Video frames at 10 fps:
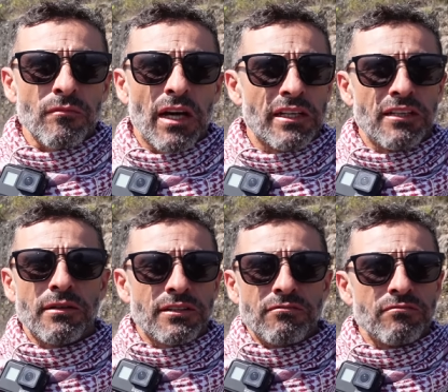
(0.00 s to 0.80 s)
I
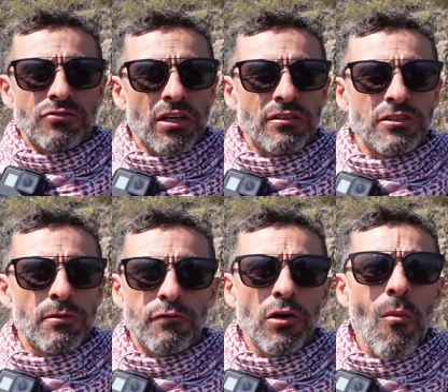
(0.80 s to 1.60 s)
never tried this
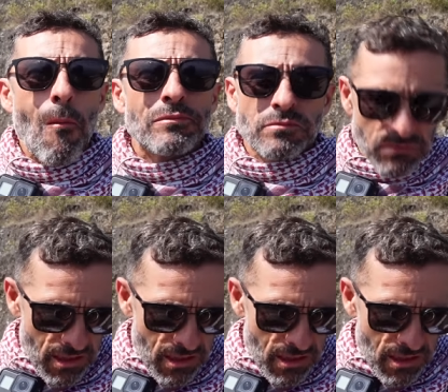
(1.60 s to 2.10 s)
before. Yeah, never before.